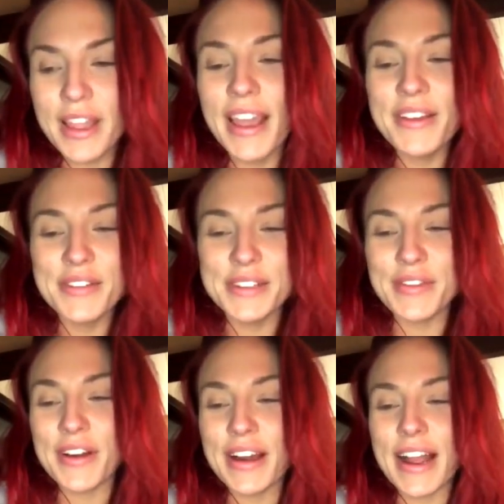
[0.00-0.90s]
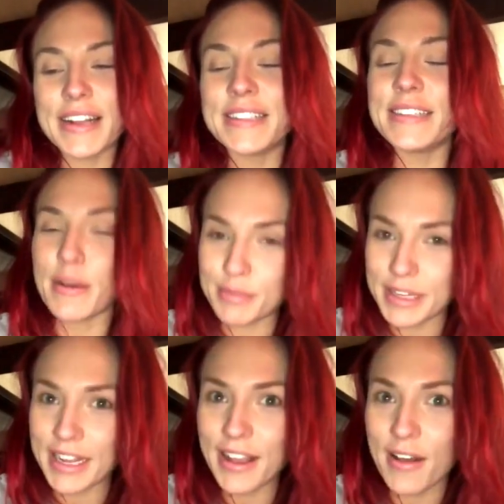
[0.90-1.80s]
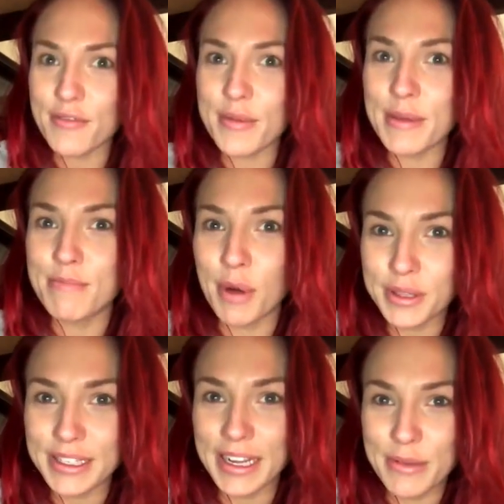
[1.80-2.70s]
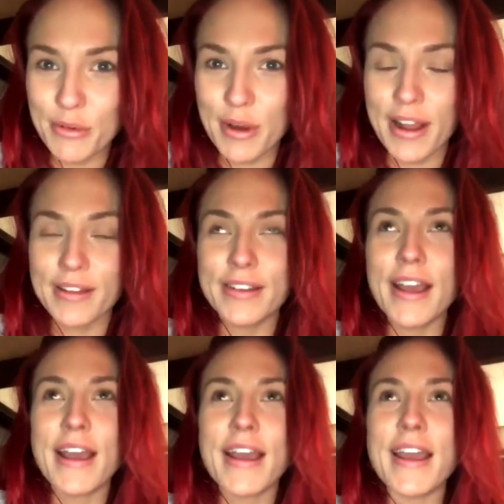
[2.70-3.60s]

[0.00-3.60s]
He was very accepting of me bossing him around.